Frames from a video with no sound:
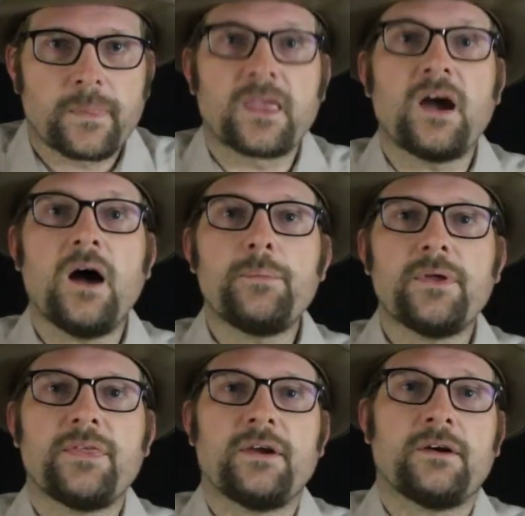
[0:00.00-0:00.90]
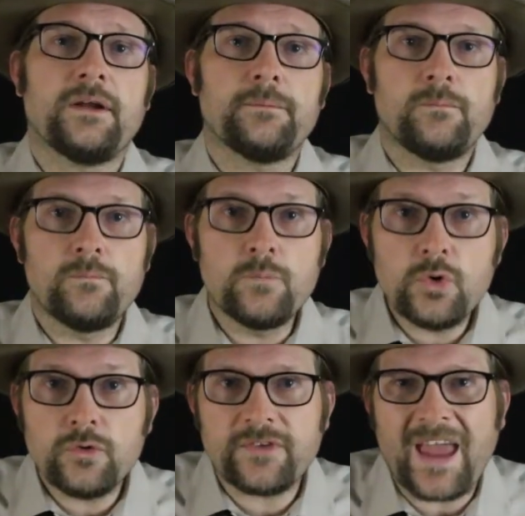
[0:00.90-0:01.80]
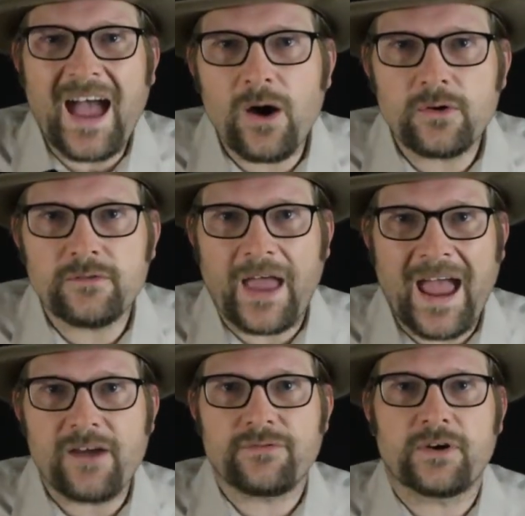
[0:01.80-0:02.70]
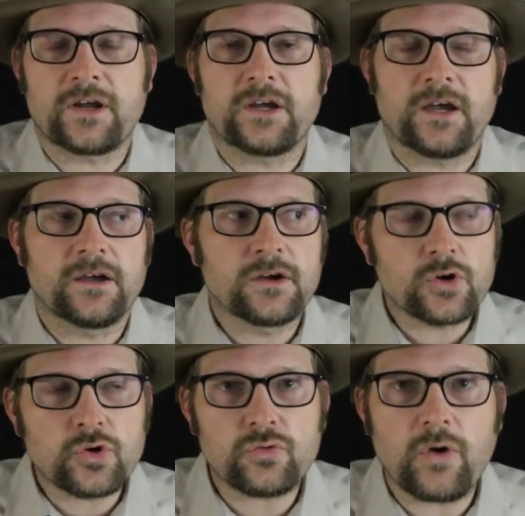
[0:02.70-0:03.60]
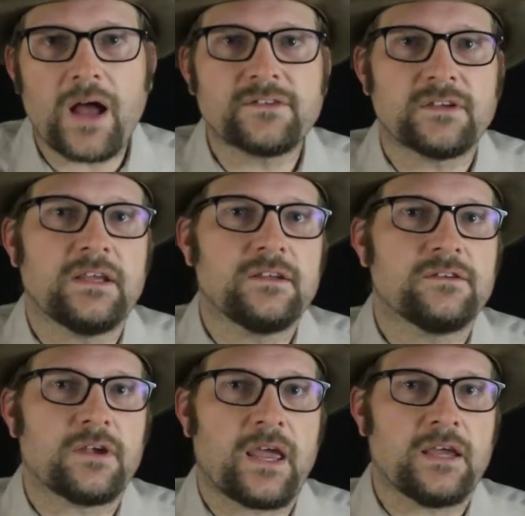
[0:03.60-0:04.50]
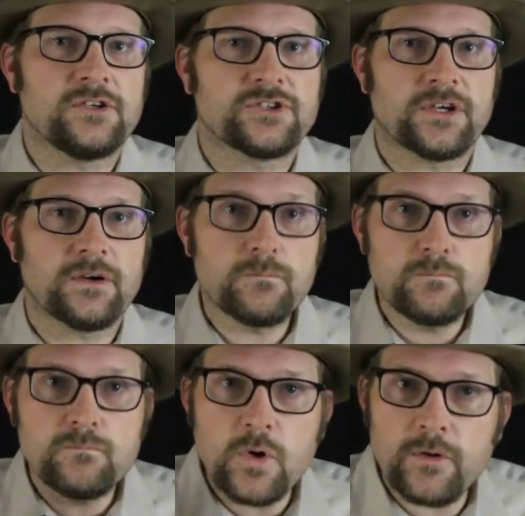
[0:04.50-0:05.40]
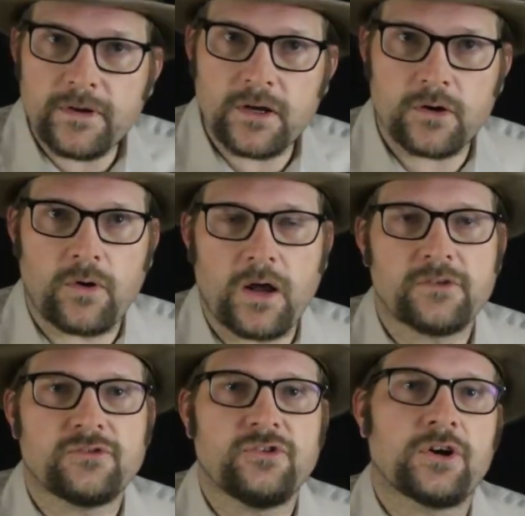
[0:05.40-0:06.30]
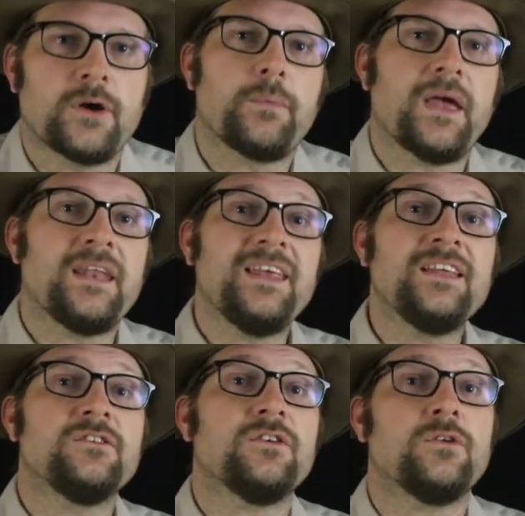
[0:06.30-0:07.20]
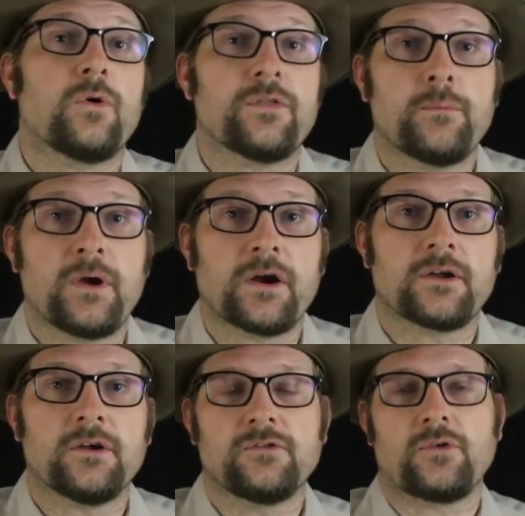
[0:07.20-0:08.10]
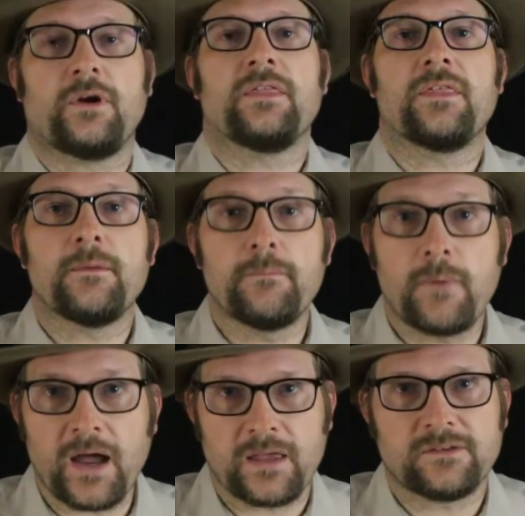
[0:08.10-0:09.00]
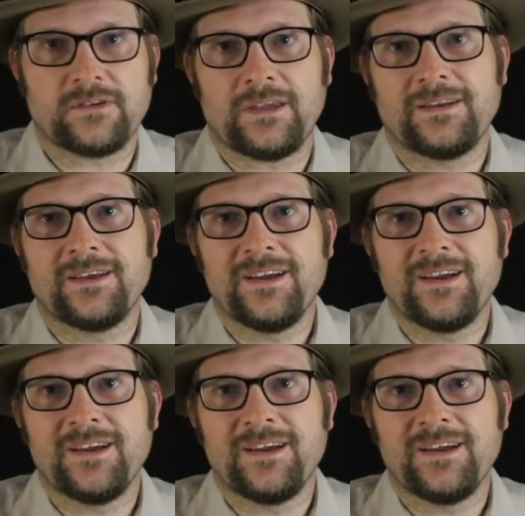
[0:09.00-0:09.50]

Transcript: Gomphotherium moved out of Africa, crossing into Asia, moving across Europe and into North America during the Miocene.